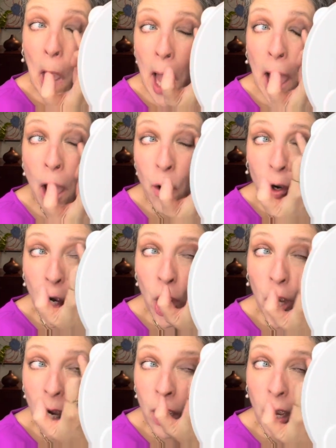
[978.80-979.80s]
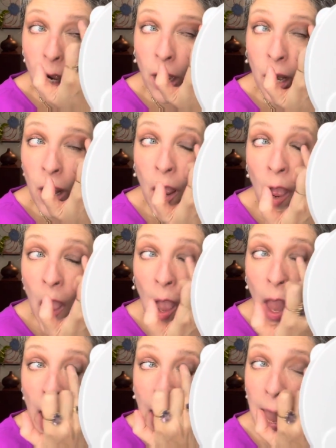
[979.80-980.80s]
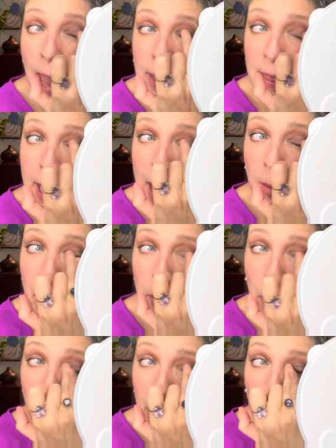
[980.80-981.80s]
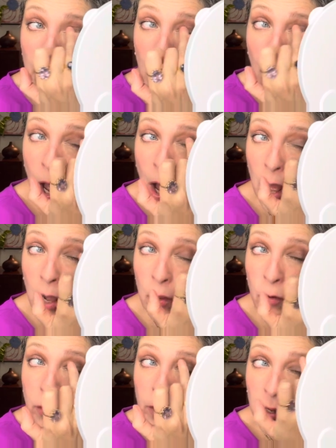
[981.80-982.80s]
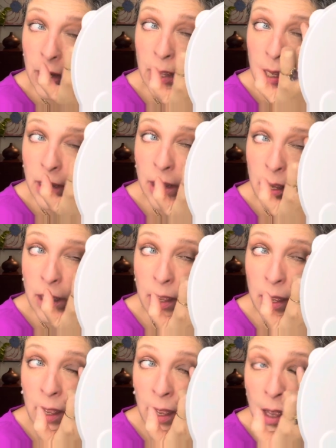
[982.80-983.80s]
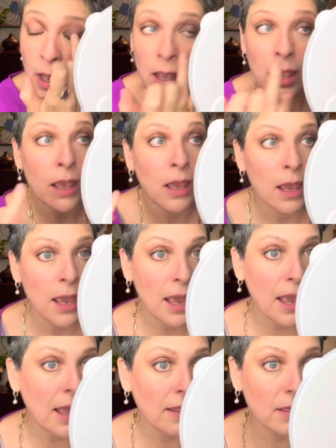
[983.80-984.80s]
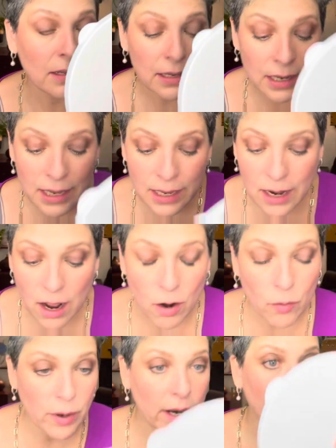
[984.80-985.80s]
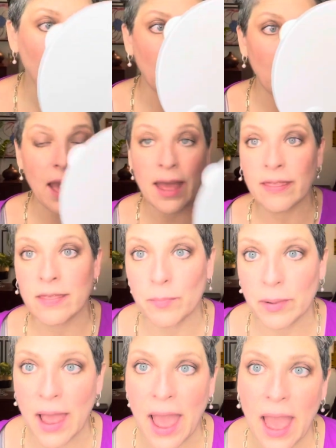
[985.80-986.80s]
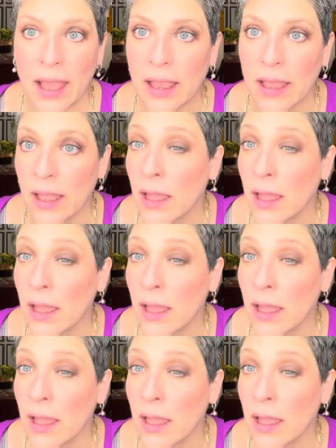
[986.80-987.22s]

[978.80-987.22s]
outer, and then I'm putting it all over the lid. And the lid already had the black.